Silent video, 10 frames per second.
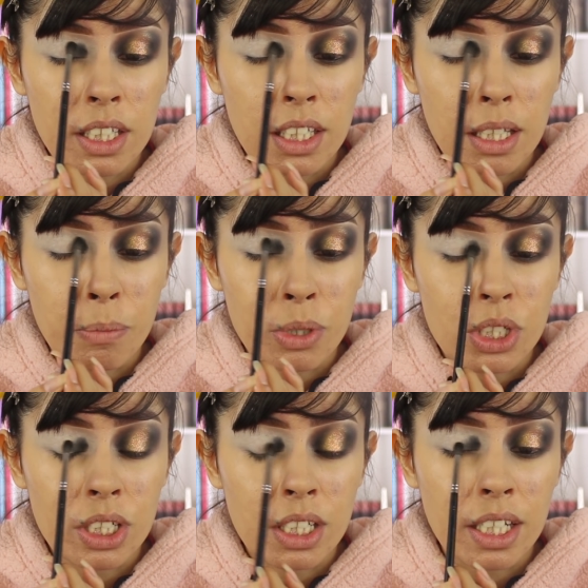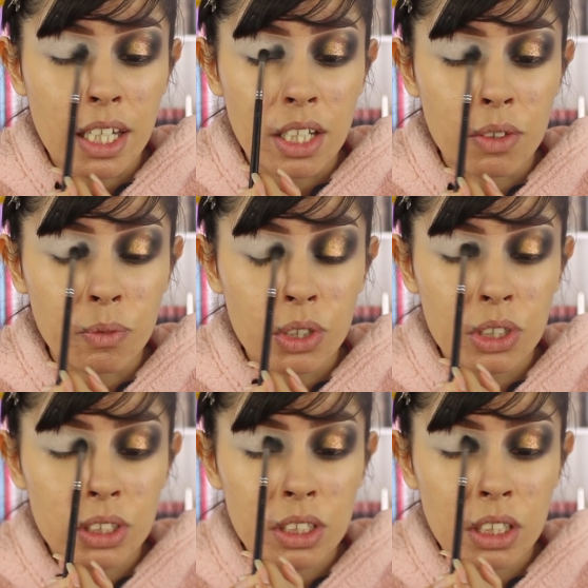and then I'm pushing it
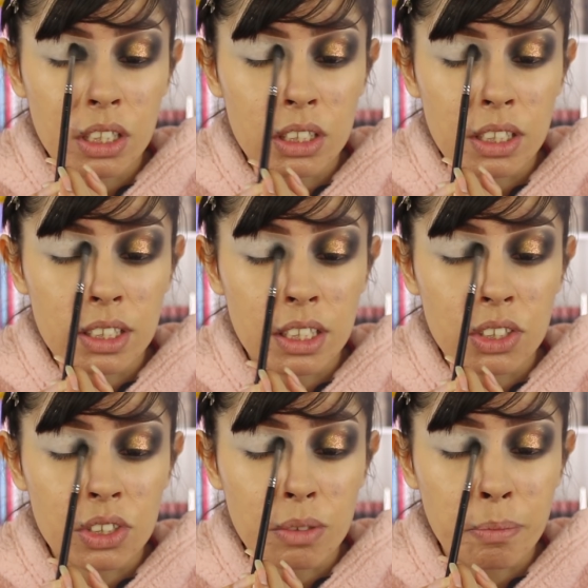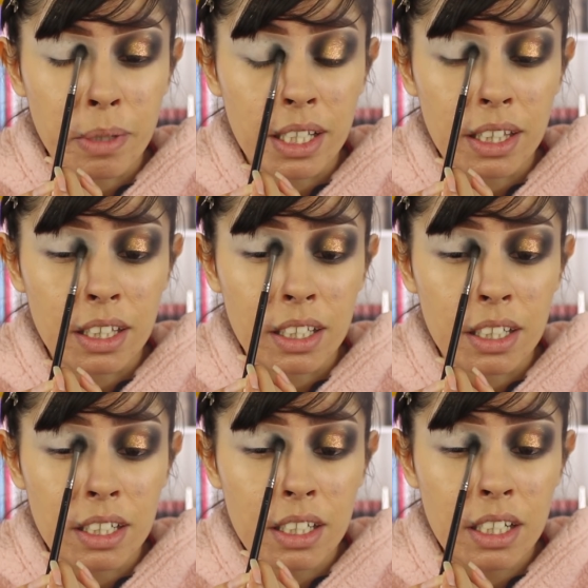inwards into the center of my
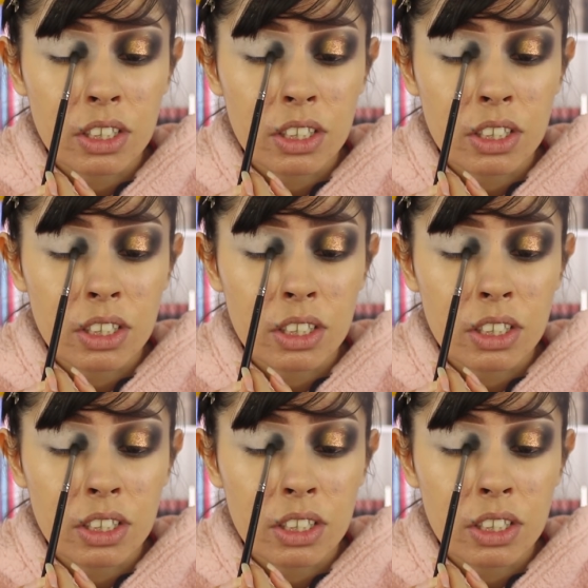lid.